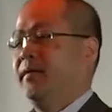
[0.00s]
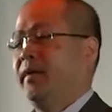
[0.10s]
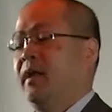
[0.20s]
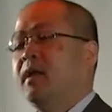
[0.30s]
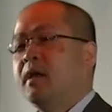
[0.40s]

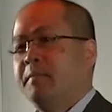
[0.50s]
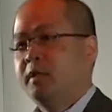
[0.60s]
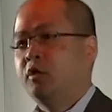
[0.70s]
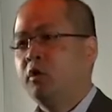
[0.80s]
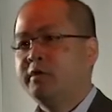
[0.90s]
Okay,
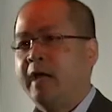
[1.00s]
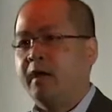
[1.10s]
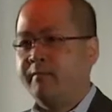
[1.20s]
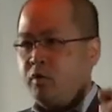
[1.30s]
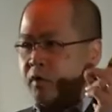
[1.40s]
because it turns
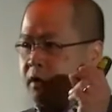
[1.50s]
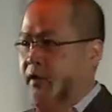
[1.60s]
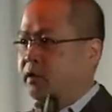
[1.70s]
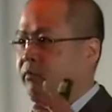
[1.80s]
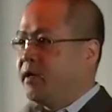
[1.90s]
out if you can
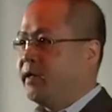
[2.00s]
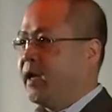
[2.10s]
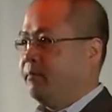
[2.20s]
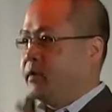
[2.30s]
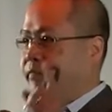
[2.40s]
cut the red
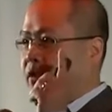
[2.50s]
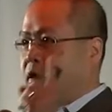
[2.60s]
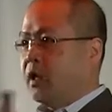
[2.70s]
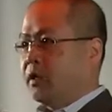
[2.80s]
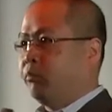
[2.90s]
tape, if you can
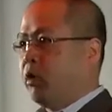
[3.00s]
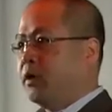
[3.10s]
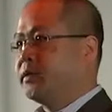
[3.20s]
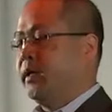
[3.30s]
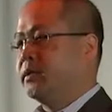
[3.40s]
cut the
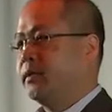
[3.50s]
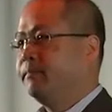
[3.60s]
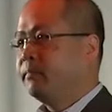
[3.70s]
process